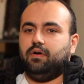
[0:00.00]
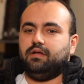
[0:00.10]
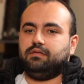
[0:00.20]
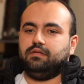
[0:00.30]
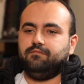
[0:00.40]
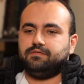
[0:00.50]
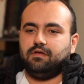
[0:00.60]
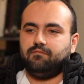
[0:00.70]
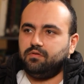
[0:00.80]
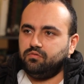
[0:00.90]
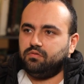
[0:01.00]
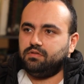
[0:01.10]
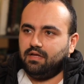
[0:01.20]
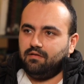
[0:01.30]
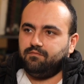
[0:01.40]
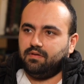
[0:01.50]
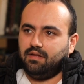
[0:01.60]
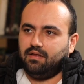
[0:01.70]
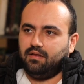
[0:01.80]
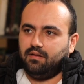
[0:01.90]
But if someone don't have a
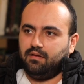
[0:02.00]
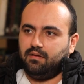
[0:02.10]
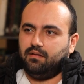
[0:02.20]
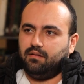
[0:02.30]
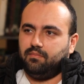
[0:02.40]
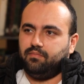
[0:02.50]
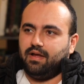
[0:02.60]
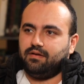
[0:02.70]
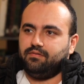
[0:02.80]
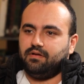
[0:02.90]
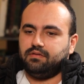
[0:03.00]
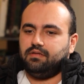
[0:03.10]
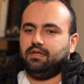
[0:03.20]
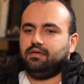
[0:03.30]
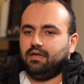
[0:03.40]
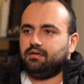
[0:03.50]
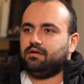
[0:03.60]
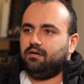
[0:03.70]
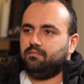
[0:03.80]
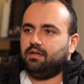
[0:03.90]
background, they can
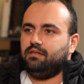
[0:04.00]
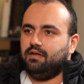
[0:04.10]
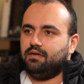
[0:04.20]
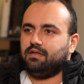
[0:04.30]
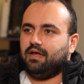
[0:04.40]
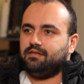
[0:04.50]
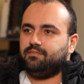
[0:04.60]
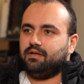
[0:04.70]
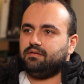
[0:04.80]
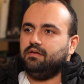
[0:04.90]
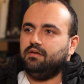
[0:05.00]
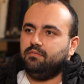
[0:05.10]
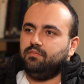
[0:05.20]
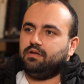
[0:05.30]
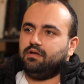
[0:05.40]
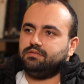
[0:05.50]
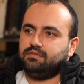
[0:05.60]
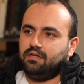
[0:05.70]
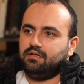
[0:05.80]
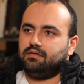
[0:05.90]
come and learn handpan because
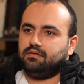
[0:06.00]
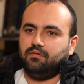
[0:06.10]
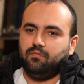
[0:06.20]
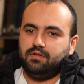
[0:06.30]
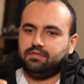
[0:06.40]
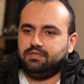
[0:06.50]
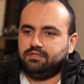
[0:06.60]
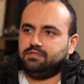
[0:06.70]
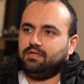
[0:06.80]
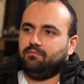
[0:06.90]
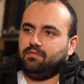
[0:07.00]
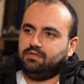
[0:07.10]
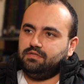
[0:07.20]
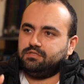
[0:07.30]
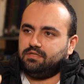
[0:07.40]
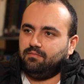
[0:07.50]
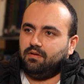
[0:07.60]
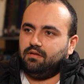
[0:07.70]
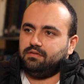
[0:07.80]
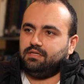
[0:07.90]
like we teach them
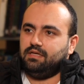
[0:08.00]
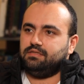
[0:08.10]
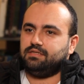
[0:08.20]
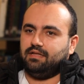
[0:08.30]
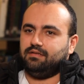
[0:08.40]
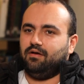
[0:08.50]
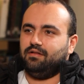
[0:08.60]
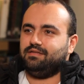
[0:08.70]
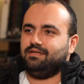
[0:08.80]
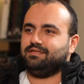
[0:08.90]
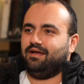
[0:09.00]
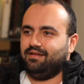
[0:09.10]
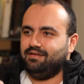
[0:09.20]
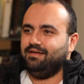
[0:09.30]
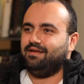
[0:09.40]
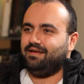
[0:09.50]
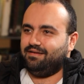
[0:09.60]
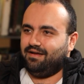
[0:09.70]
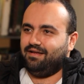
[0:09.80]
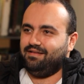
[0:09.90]
all things, and all things
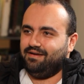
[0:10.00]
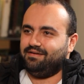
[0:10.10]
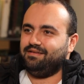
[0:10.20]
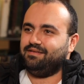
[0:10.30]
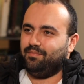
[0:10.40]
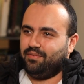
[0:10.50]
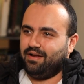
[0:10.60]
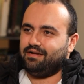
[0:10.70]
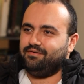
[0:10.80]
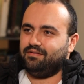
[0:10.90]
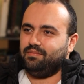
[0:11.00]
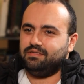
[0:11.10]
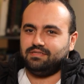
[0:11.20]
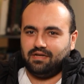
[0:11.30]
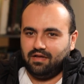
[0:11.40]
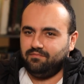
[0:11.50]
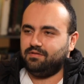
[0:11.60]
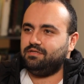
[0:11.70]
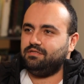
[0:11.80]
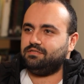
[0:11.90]
I learn in the background music, I will
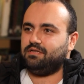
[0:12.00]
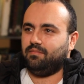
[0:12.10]
teach them